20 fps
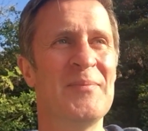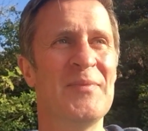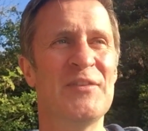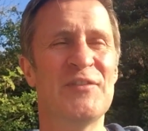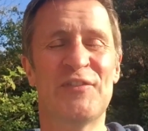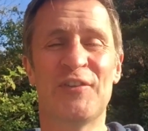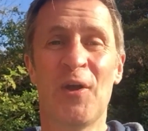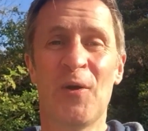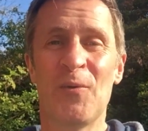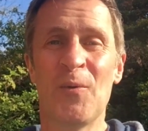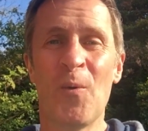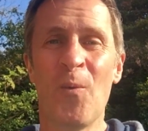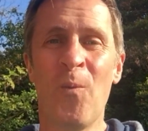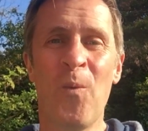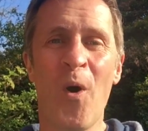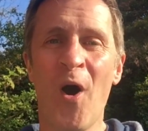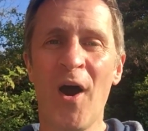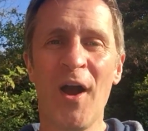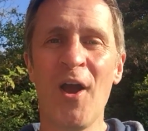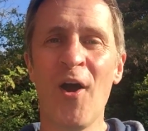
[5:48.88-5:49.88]
So
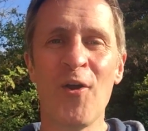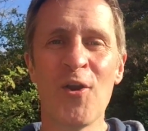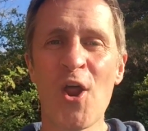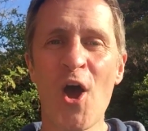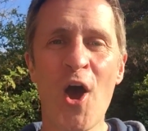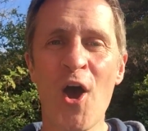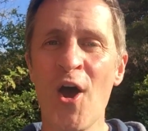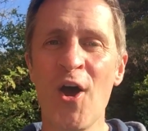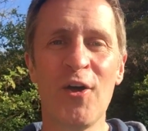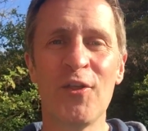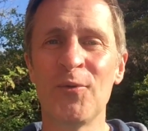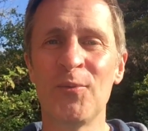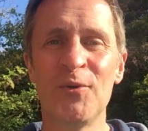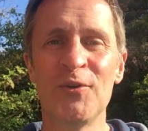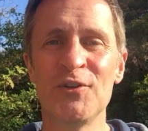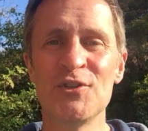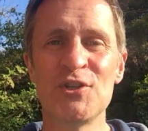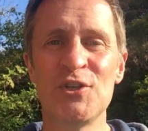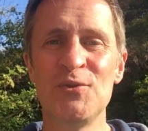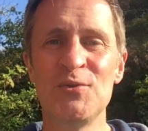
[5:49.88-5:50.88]
why on earth
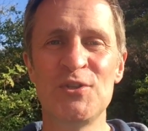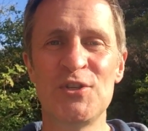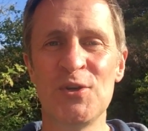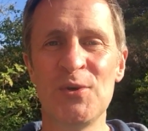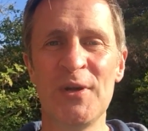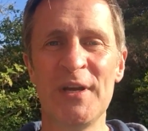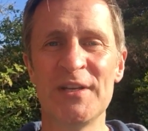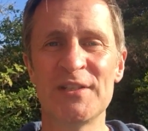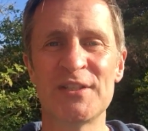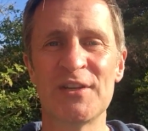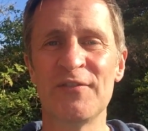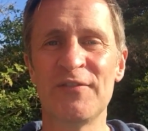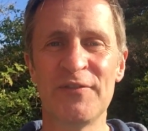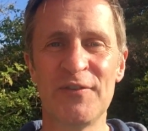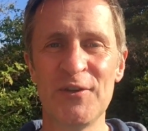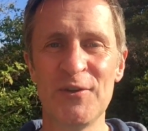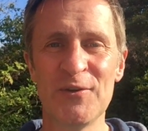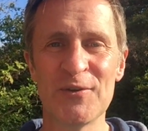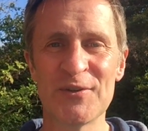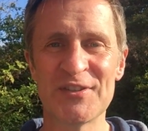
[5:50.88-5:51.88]
wouldn't you do it
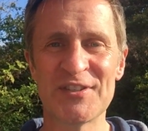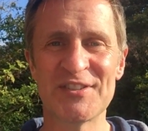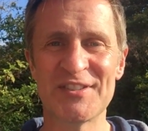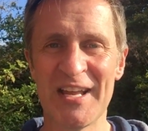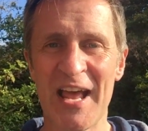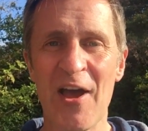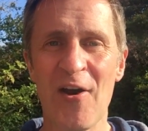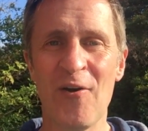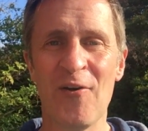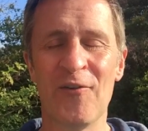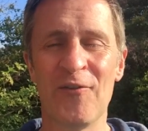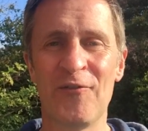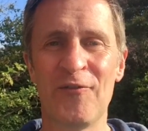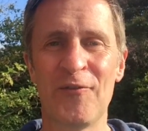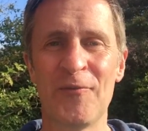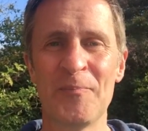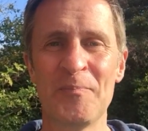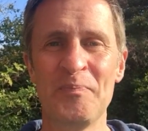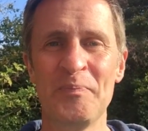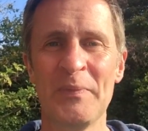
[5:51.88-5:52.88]
for yourself?